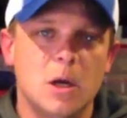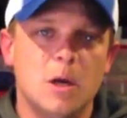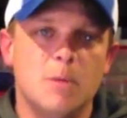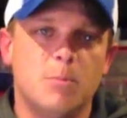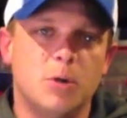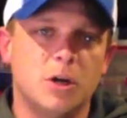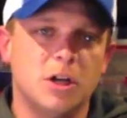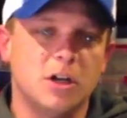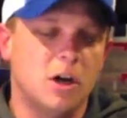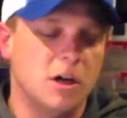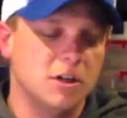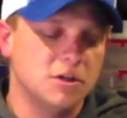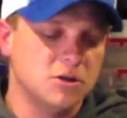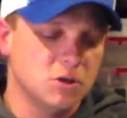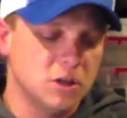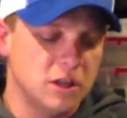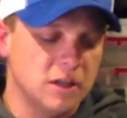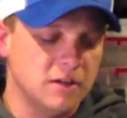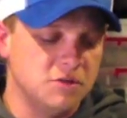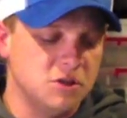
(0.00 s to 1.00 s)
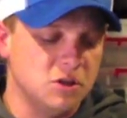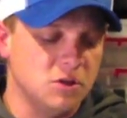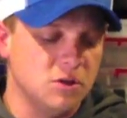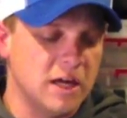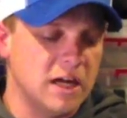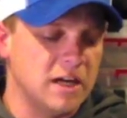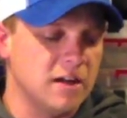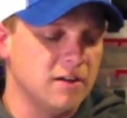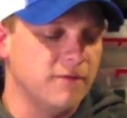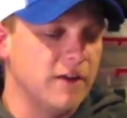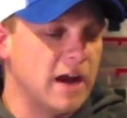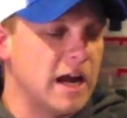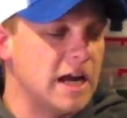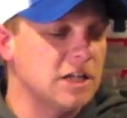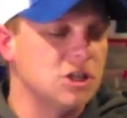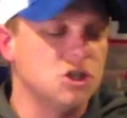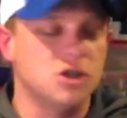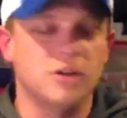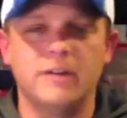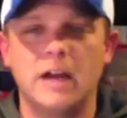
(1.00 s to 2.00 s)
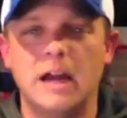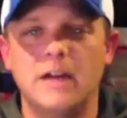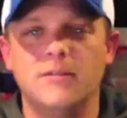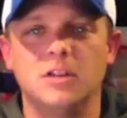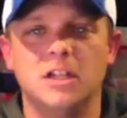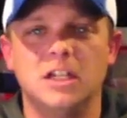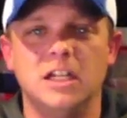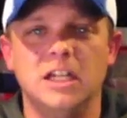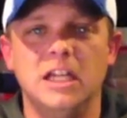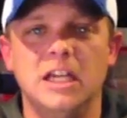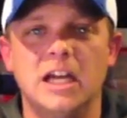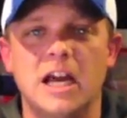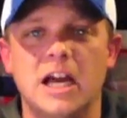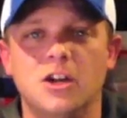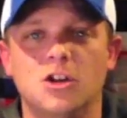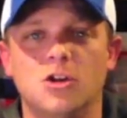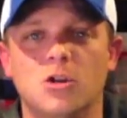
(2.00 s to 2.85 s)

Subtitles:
but it also gives you that advantage of having the neon